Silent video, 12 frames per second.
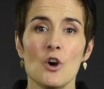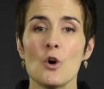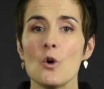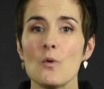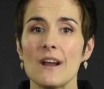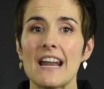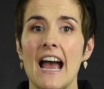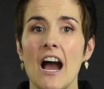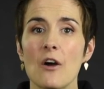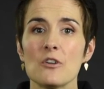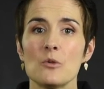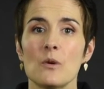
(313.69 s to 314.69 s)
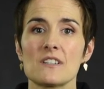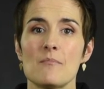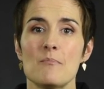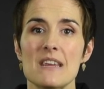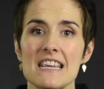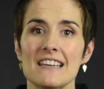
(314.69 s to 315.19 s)
who and how you want to
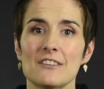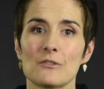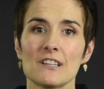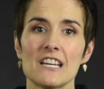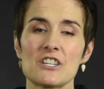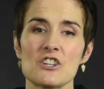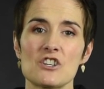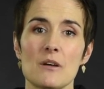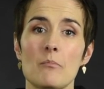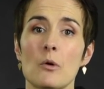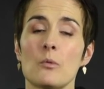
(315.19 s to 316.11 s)
be in relationship